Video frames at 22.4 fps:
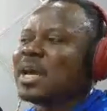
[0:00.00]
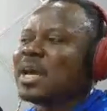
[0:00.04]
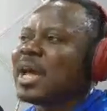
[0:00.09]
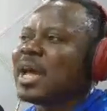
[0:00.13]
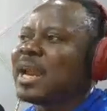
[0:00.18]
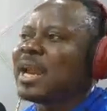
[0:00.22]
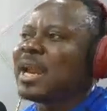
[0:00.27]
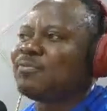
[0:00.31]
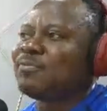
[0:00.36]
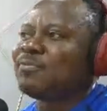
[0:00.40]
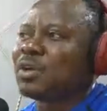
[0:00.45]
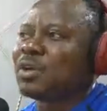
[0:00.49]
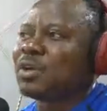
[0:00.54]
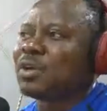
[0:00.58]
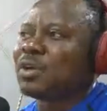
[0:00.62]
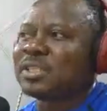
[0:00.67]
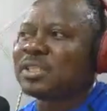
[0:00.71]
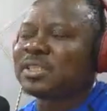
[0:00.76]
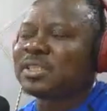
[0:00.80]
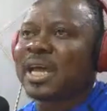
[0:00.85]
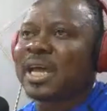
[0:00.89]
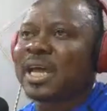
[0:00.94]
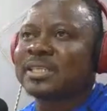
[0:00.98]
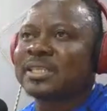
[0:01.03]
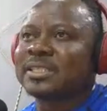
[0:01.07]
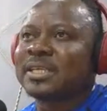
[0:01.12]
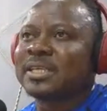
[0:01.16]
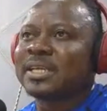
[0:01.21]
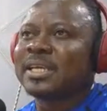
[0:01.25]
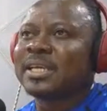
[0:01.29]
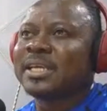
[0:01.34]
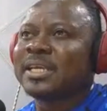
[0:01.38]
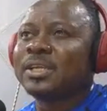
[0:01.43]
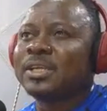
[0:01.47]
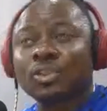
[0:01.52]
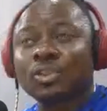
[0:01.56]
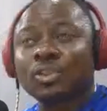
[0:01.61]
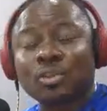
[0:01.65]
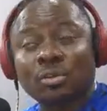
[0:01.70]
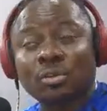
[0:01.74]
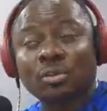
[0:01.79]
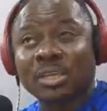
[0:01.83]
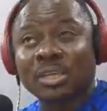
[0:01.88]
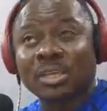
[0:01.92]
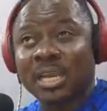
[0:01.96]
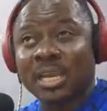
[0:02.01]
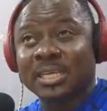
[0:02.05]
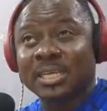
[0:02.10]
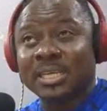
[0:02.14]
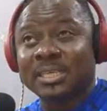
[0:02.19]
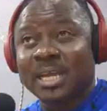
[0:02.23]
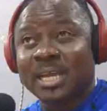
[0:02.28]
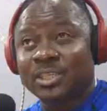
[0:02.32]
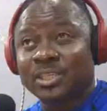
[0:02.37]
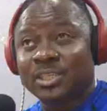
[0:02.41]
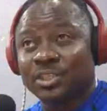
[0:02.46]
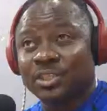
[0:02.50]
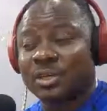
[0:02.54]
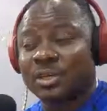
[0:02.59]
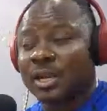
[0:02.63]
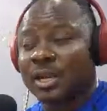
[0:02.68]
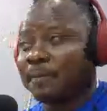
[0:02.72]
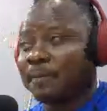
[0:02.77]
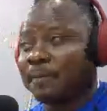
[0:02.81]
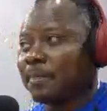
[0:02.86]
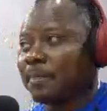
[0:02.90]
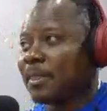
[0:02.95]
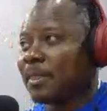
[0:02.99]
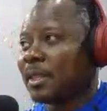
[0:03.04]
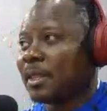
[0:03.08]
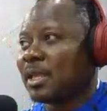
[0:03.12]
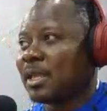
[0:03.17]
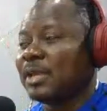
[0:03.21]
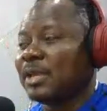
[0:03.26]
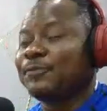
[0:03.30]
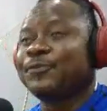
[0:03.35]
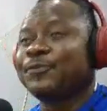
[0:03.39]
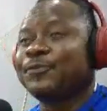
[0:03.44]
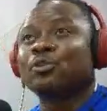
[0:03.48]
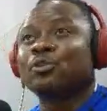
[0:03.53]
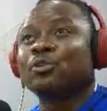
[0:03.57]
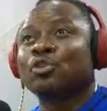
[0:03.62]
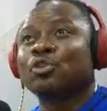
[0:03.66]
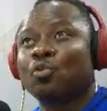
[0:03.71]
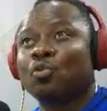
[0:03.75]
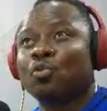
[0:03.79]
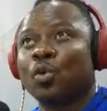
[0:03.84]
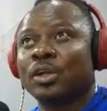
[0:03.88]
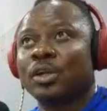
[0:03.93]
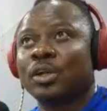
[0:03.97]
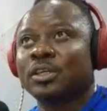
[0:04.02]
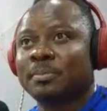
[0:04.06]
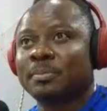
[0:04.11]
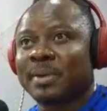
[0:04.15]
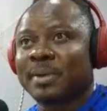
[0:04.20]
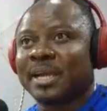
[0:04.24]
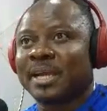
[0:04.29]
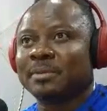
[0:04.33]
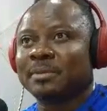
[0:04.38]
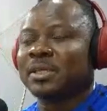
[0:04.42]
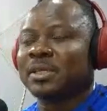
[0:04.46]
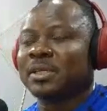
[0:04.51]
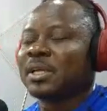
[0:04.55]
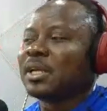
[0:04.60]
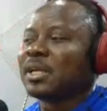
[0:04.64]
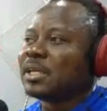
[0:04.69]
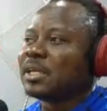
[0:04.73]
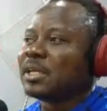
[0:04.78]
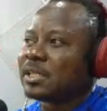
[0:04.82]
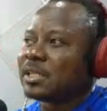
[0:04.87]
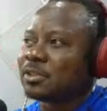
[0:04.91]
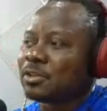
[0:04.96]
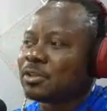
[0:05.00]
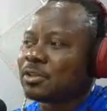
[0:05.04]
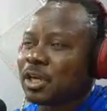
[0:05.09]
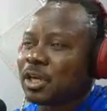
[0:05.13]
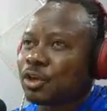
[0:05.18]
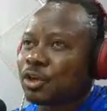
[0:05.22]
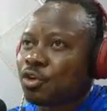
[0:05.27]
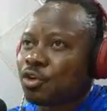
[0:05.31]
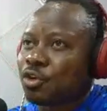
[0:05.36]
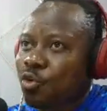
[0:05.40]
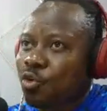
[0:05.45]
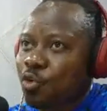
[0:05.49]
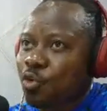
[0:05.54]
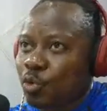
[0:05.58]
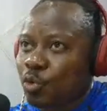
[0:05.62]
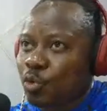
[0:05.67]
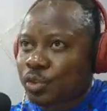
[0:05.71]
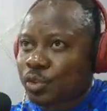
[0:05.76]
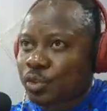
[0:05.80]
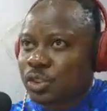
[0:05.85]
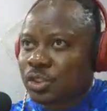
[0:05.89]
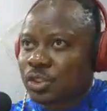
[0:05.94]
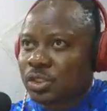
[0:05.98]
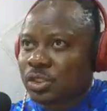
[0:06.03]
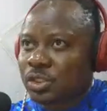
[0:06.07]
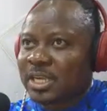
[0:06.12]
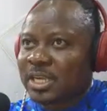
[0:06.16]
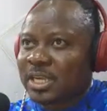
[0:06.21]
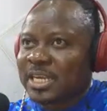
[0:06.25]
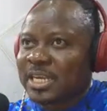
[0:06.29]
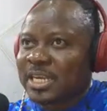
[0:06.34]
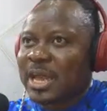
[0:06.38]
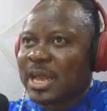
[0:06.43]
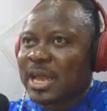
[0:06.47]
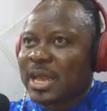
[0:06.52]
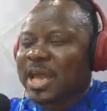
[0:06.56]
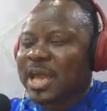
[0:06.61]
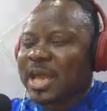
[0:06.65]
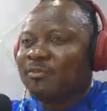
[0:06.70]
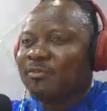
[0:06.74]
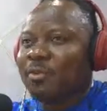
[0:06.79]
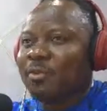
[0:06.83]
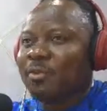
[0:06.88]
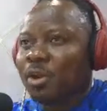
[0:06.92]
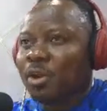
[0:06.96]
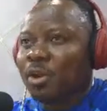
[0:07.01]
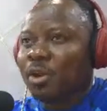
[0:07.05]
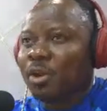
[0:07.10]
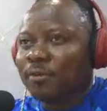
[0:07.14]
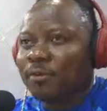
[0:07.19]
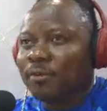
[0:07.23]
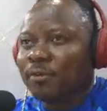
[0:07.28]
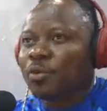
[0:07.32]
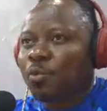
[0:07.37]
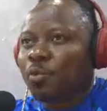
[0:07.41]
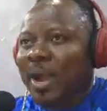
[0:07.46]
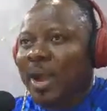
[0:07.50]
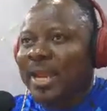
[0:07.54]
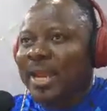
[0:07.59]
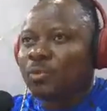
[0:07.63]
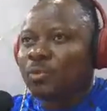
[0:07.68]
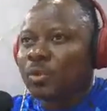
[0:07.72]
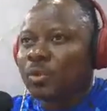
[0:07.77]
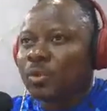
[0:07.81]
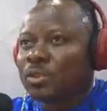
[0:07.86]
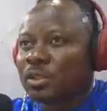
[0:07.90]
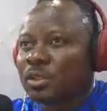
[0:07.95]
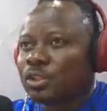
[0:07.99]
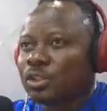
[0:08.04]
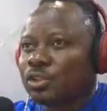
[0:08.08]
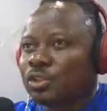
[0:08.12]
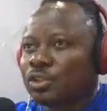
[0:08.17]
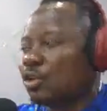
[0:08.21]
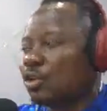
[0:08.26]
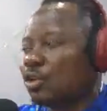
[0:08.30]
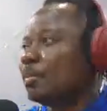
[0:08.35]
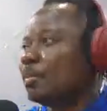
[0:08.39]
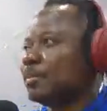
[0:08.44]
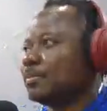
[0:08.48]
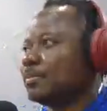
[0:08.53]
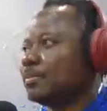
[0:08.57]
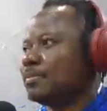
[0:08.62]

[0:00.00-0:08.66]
And I've noticed that historically in Nigeria, if you know one, remind me, there's not a coach that we have loved while he was on the job.